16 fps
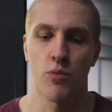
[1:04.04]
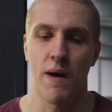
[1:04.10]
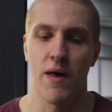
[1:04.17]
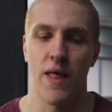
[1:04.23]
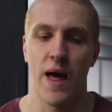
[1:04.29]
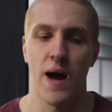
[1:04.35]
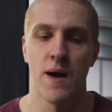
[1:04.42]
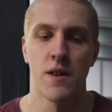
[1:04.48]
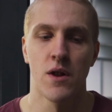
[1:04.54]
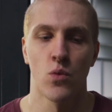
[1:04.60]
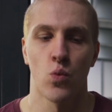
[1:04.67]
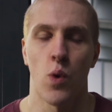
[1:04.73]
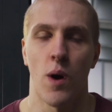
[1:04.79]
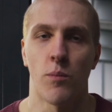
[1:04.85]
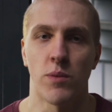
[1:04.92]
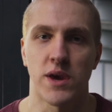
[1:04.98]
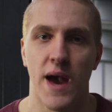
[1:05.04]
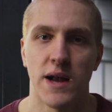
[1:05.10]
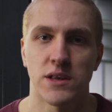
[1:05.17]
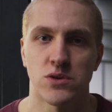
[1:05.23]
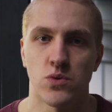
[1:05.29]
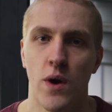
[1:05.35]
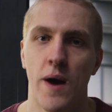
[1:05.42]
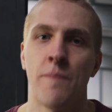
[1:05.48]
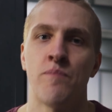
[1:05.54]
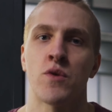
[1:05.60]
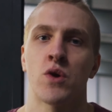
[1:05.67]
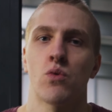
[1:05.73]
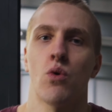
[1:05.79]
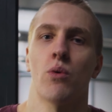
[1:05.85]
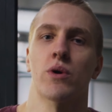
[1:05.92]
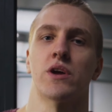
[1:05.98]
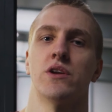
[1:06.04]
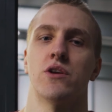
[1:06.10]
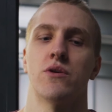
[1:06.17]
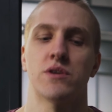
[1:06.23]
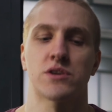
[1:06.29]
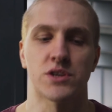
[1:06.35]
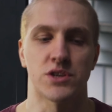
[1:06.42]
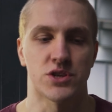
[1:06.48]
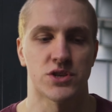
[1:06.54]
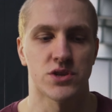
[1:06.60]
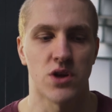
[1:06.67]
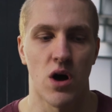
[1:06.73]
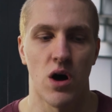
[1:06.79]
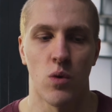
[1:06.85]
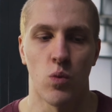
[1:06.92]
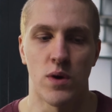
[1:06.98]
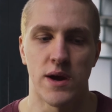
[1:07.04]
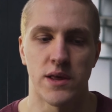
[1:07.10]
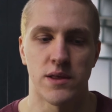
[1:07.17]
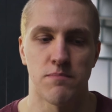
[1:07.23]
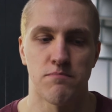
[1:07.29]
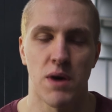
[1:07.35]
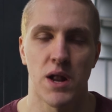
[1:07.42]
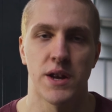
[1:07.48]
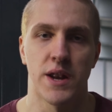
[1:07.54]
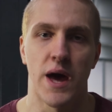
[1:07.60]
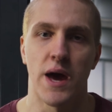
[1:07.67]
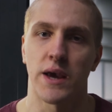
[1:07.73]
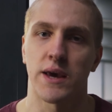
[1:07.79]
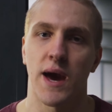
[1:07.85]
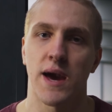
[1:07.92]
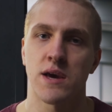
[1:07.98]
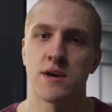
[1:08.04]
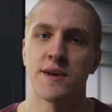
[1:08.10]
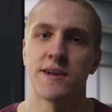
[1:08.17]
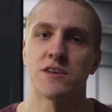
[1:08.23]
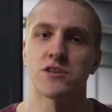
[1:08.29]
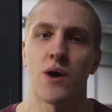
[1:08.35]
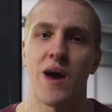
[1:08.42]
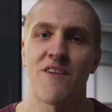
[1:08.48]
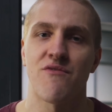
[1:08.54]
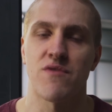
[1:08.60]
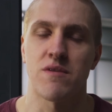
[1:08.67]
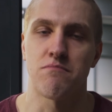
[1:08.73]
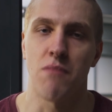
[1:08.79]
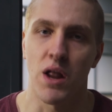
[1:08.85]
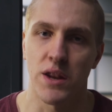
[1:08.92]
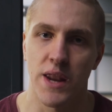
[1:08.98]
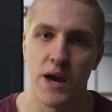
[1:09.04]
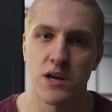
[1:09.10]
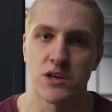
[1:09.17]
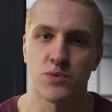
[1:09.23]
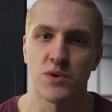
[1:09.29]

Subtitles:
about that when we get to it. What we're gonna do is gonna start with Monday, okay? So every Monday as